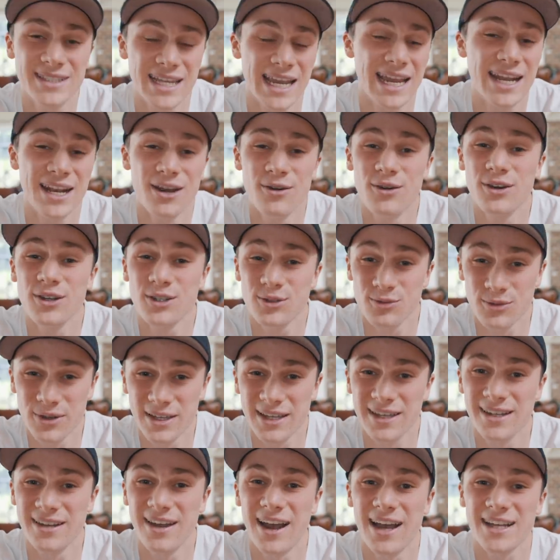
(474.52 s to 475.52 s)
Tina was
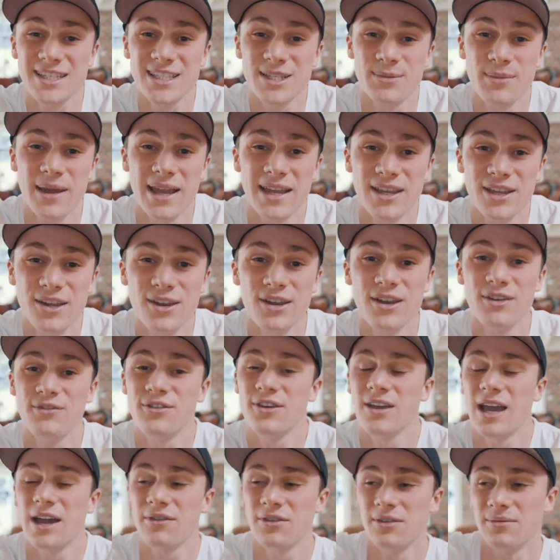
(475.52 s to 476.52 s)
really nice to meet you.
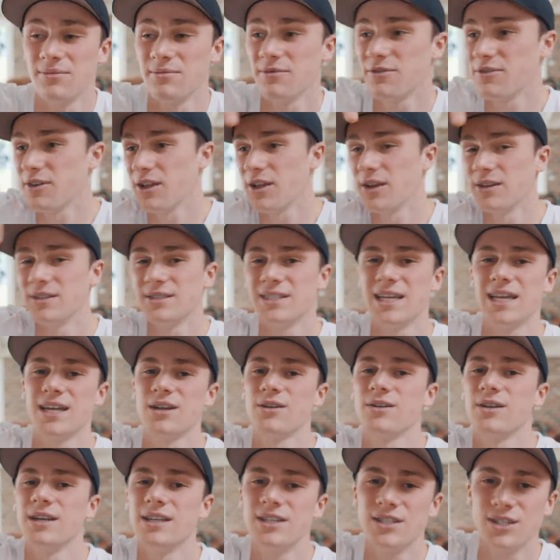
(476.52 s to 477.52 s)
If you haven't followed
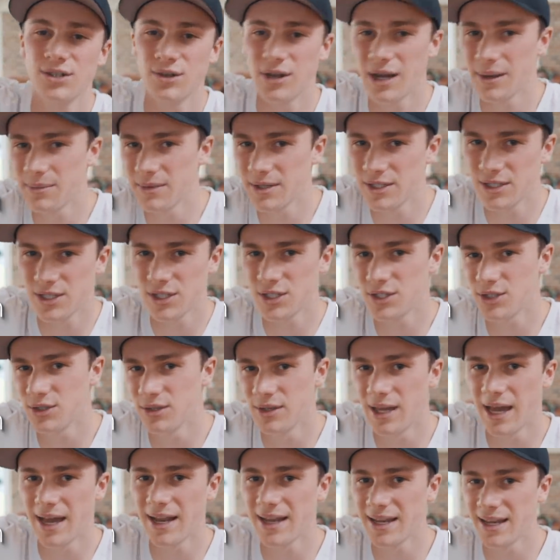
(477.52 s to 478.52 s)
Tina on Instagram, then just
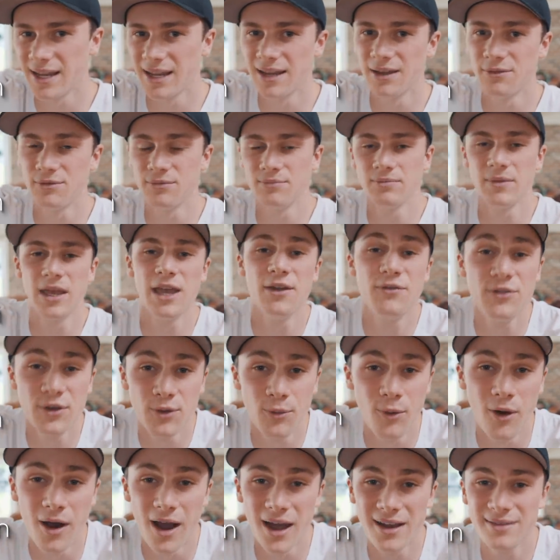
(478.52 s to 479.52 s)
do that here. If
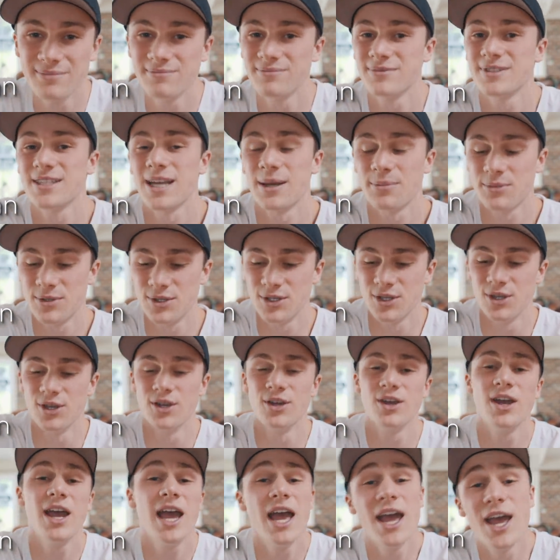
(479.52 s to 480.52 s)
you want, it's up to
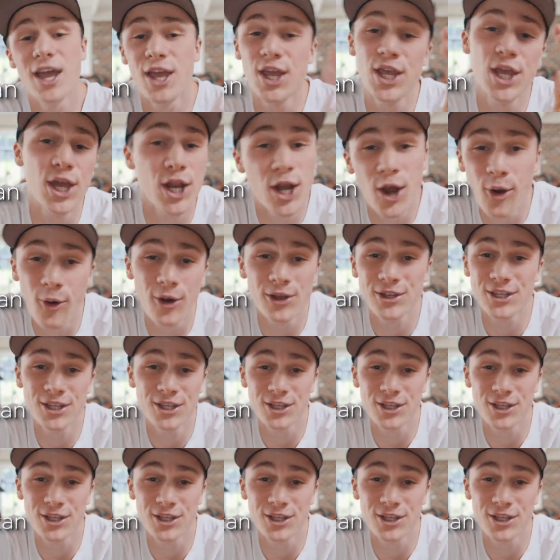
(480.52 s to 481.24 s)
you. You know what